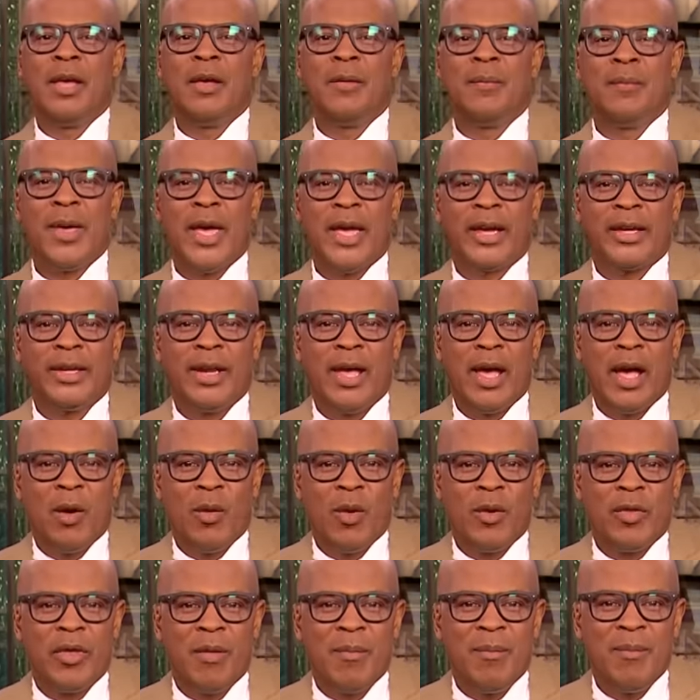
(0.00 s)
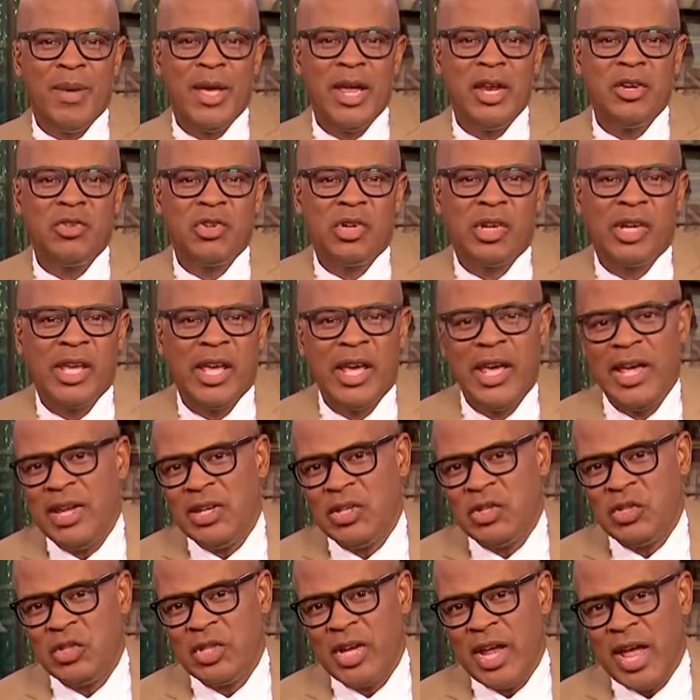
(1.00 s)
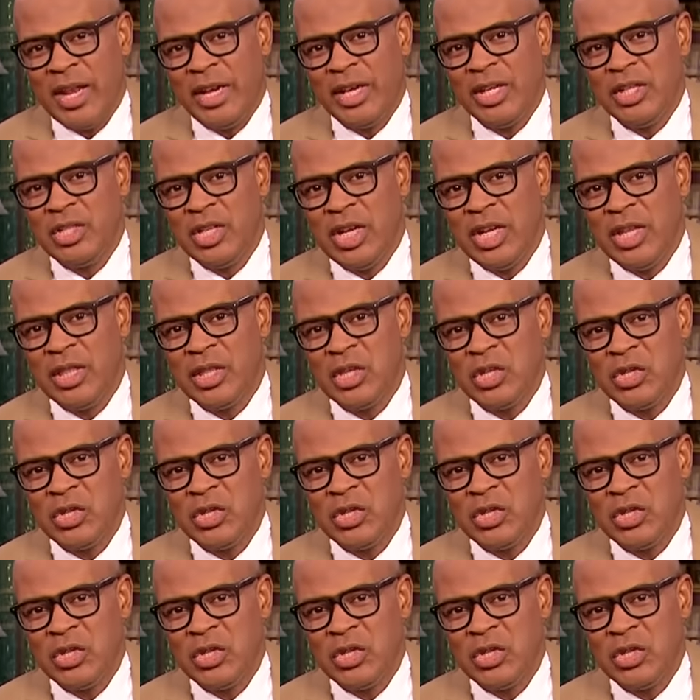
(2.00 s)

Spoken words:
Back now with a major case challenging